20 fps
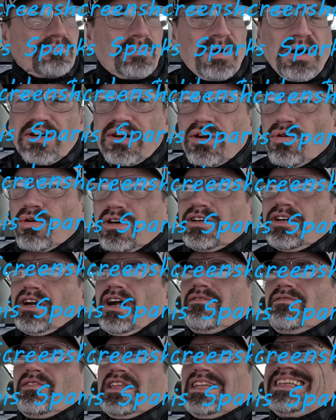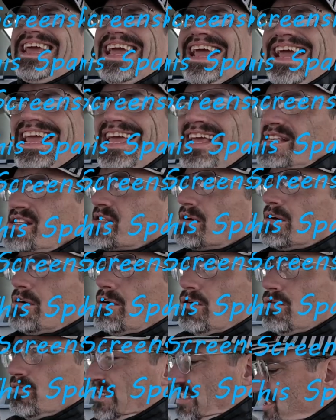spark order of the day.
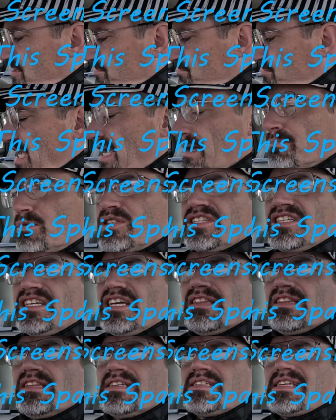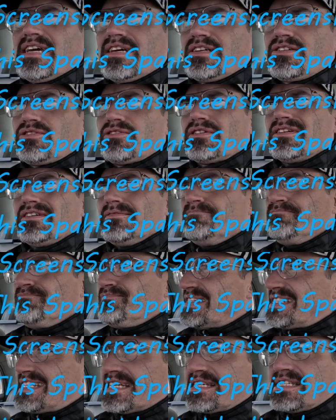So we should be able to get this extra
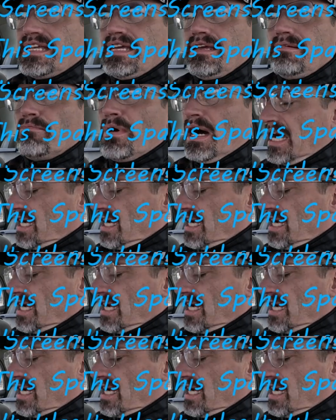16